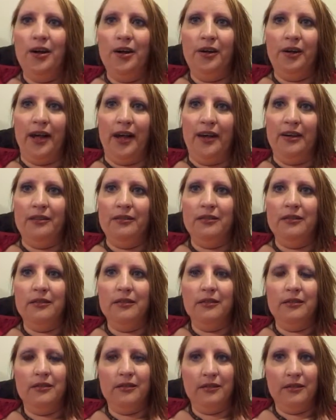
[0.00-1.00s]
All right,
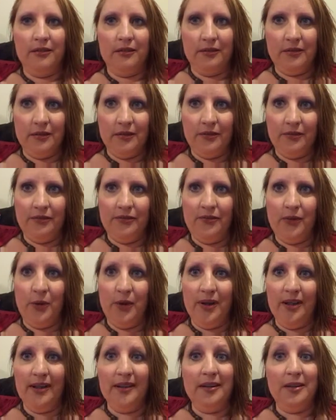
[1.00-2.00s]

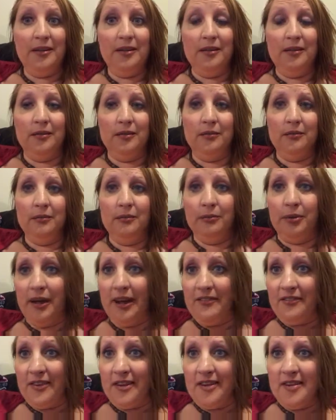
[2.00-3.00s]
for a little
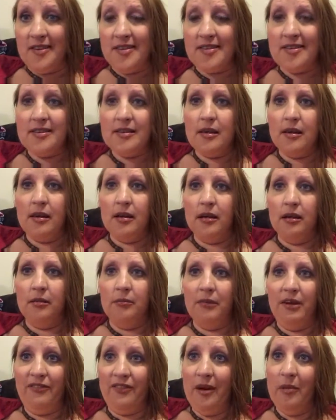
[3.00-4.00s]
preface,
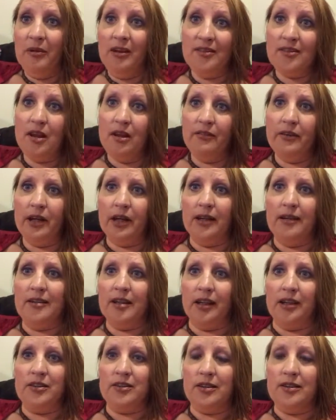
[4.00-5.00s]
my family's all very
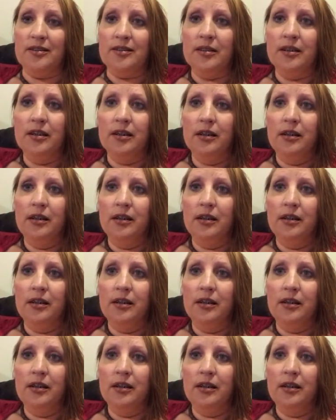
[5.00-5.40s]
intelligent.